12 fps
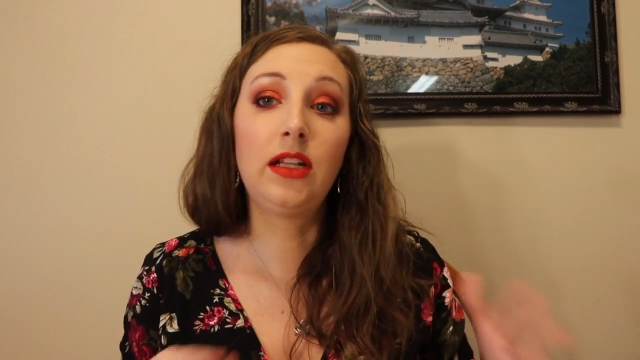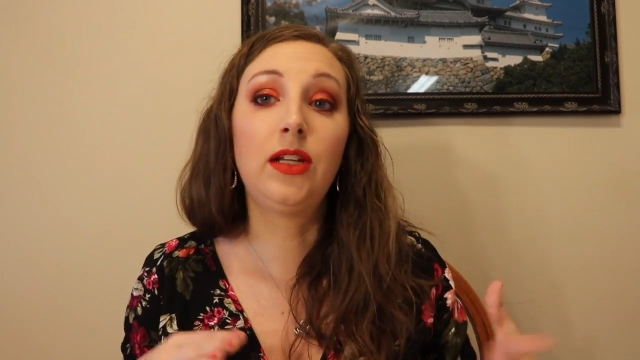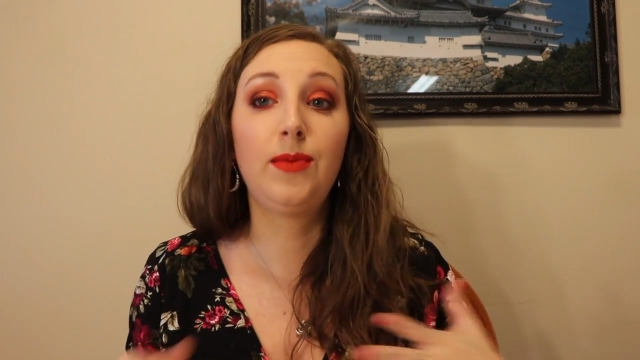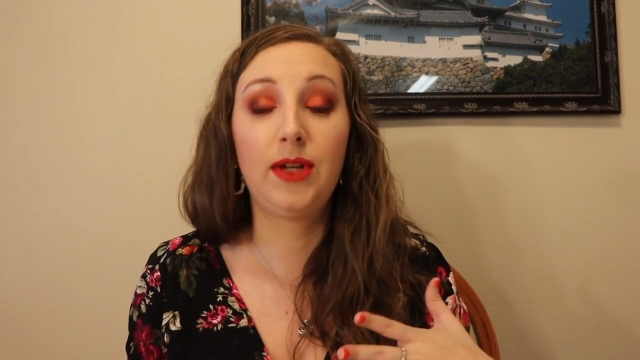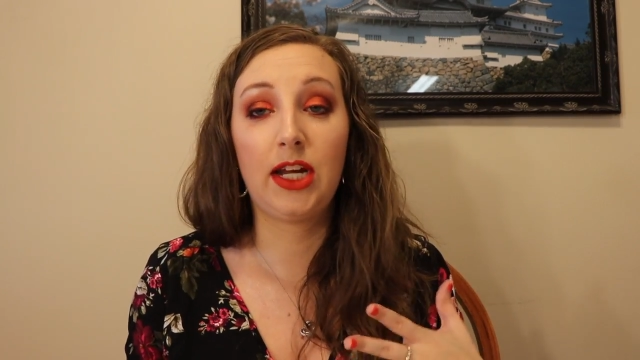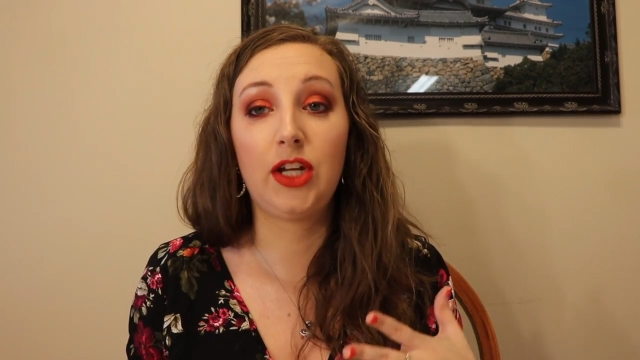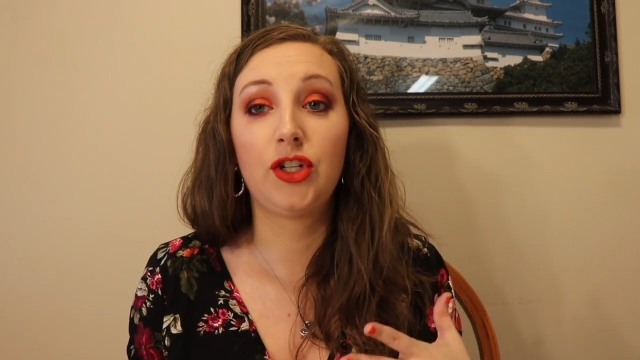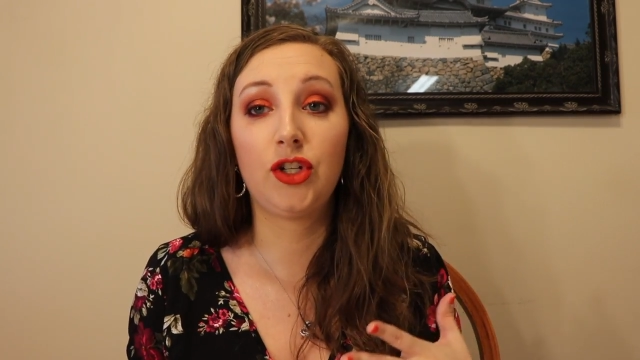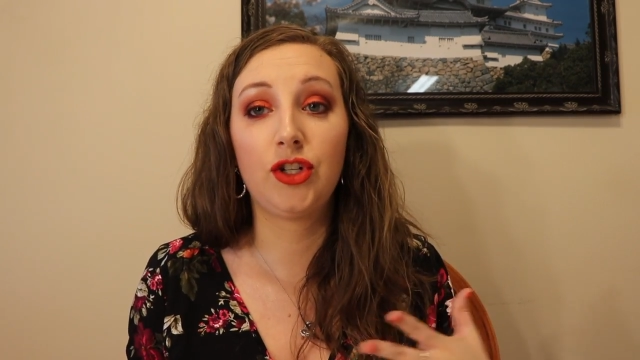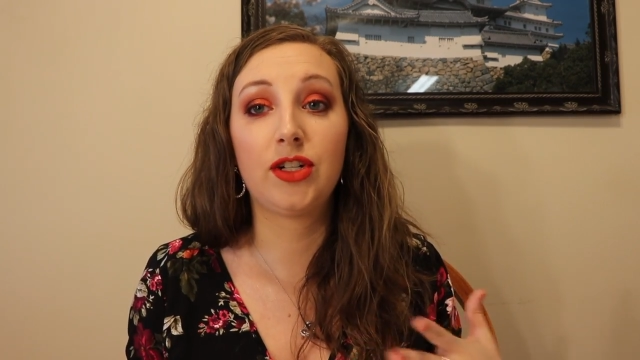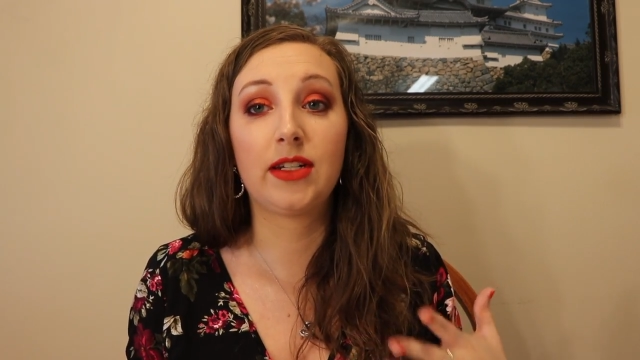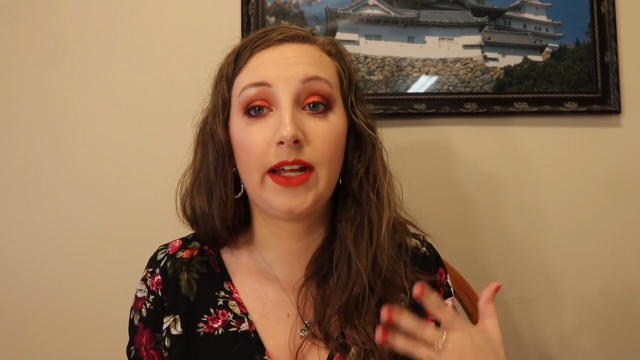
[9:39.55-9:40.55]

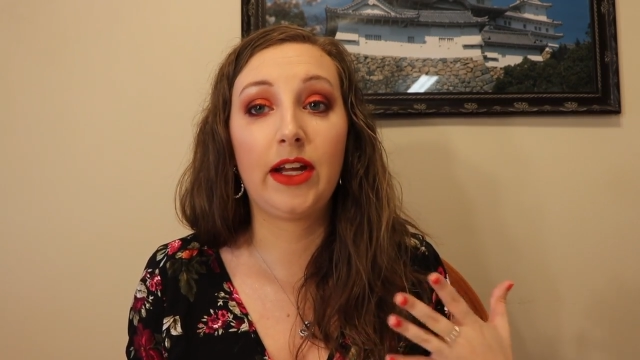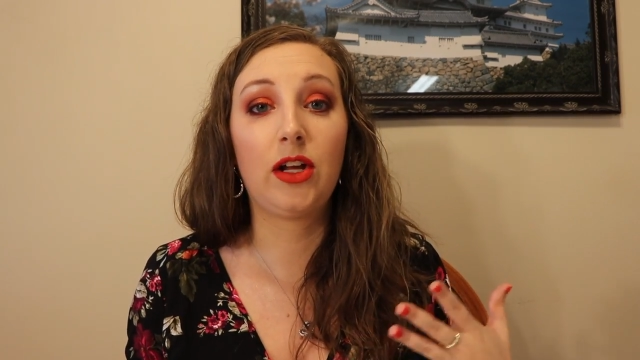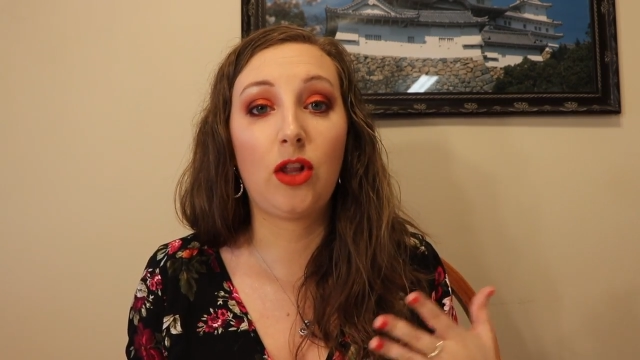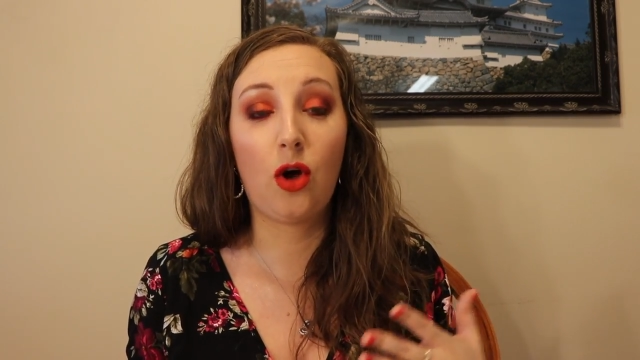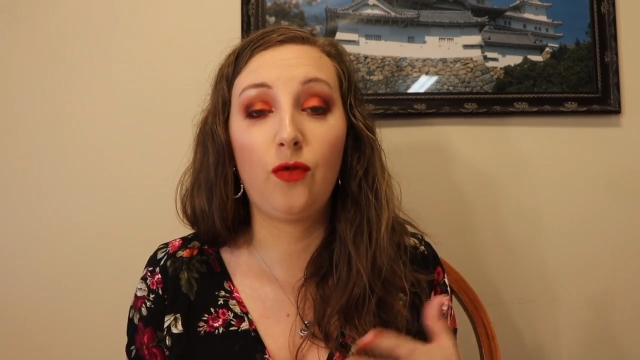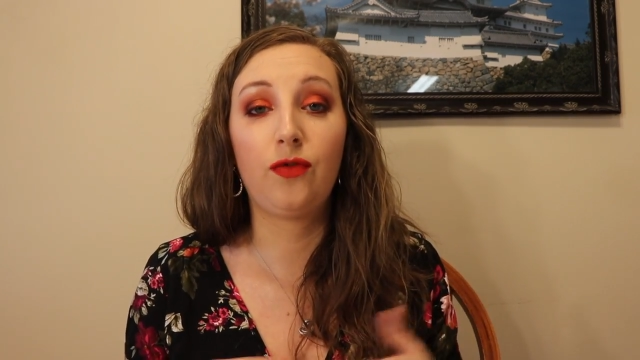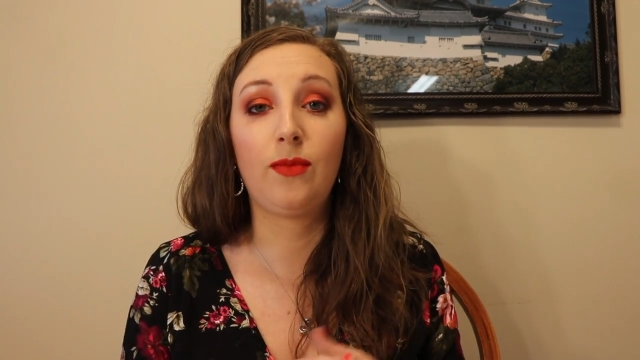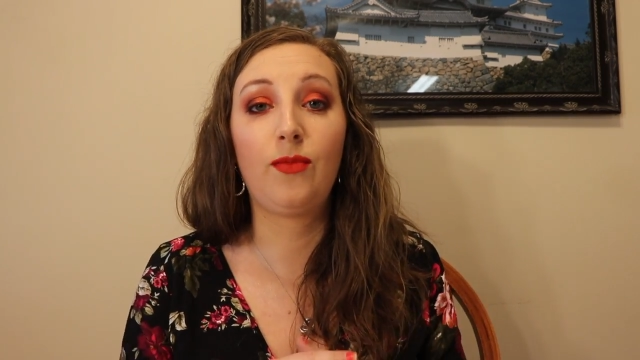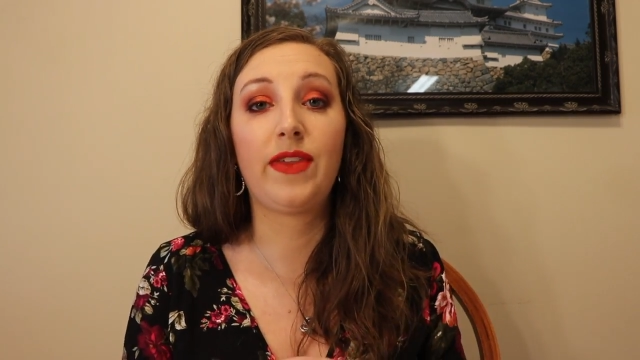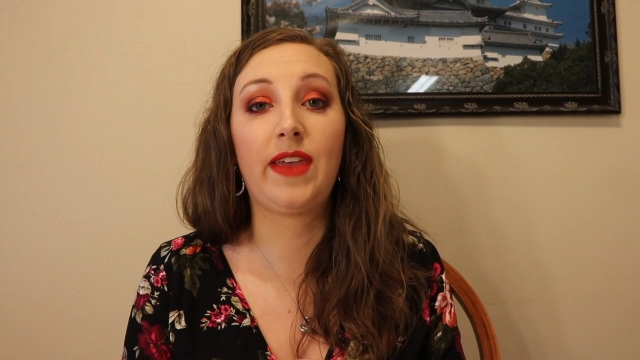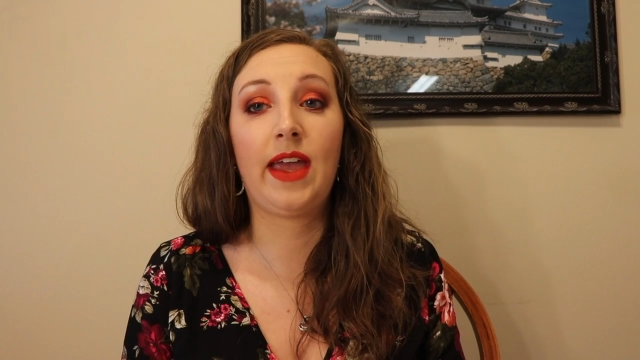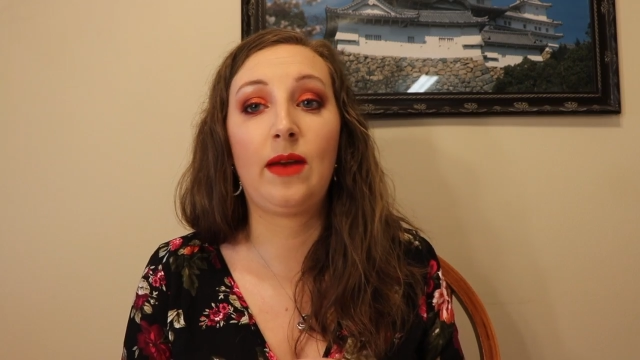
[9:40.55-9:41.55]
illumination or slight glow from
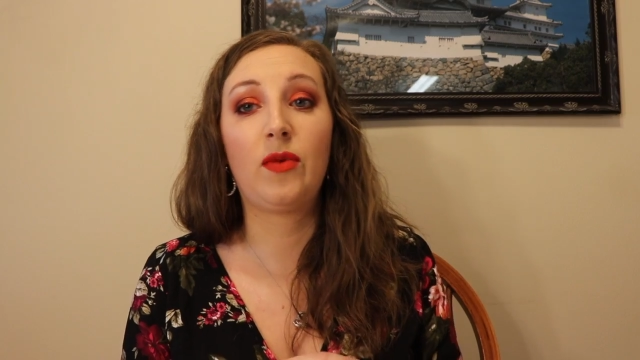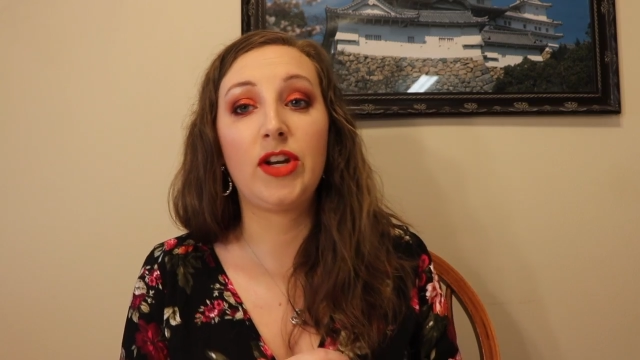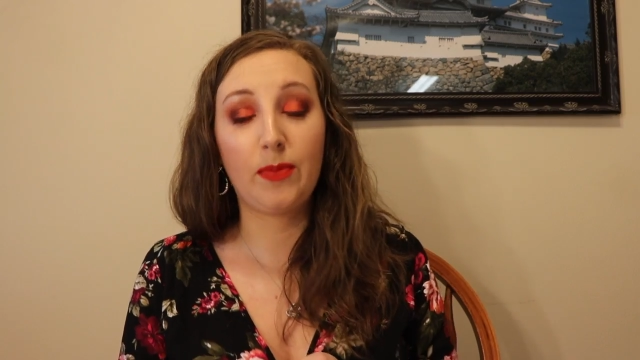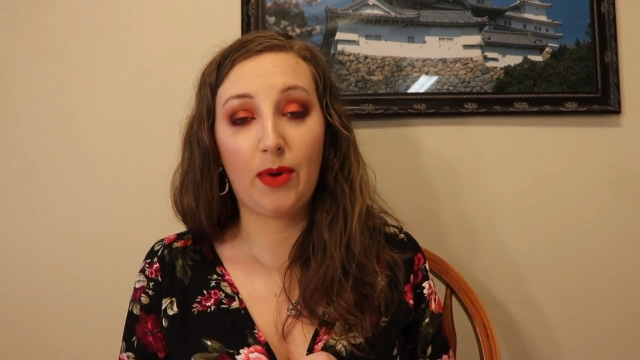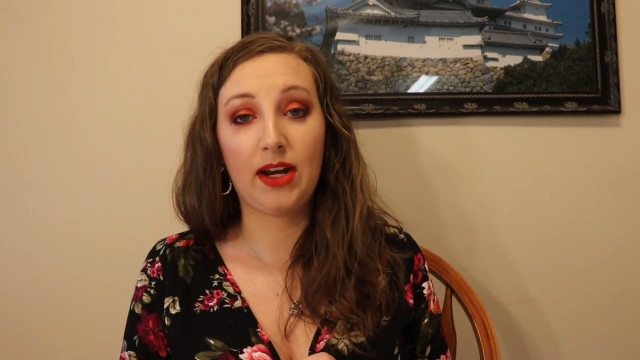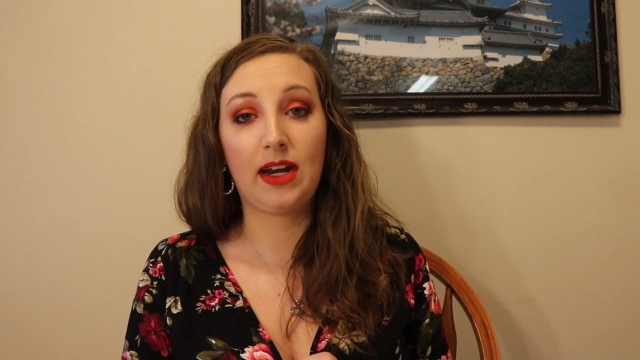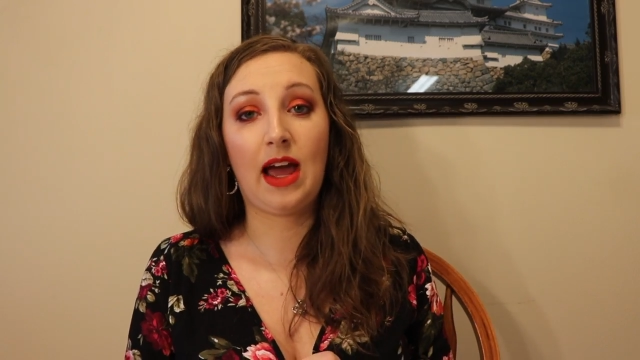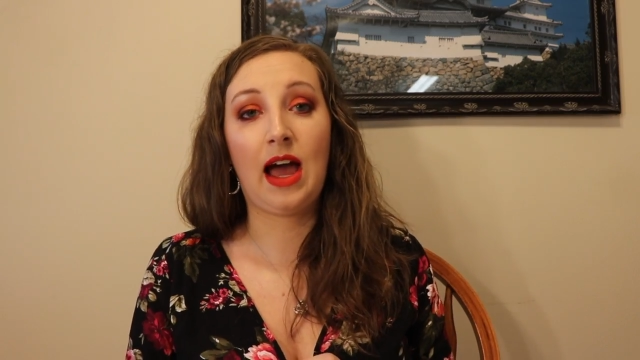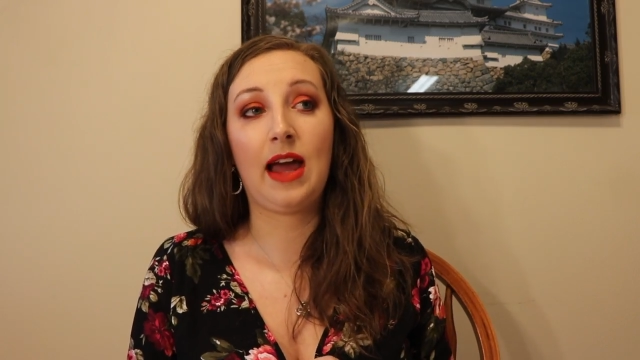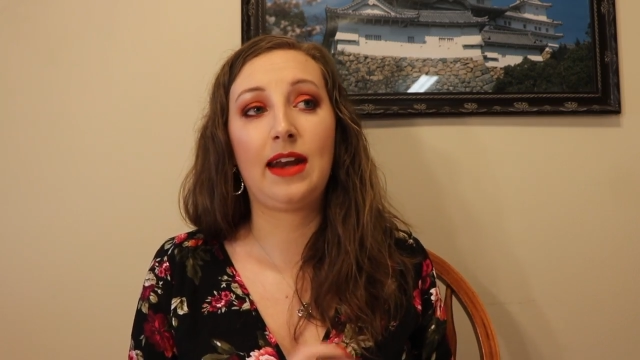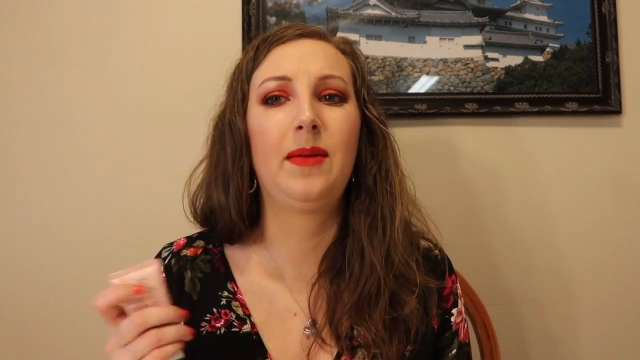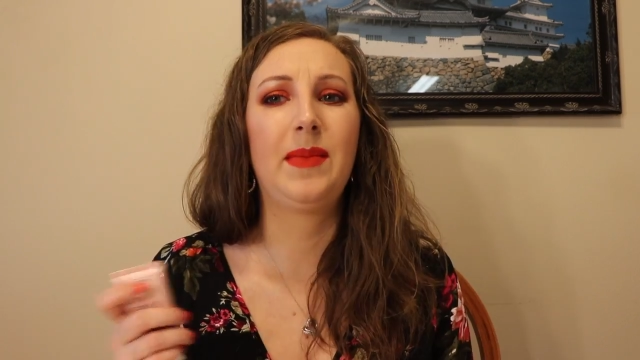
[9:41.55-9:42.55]
within when you put it
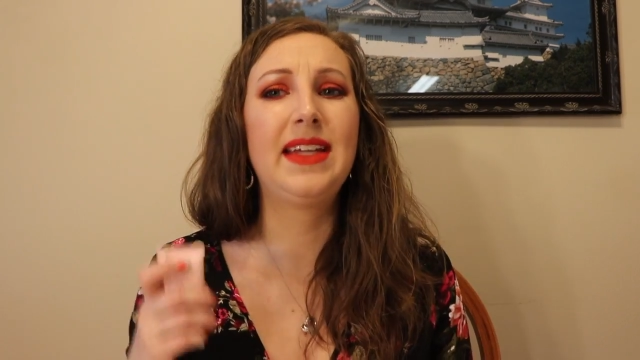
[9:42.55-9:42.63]
on.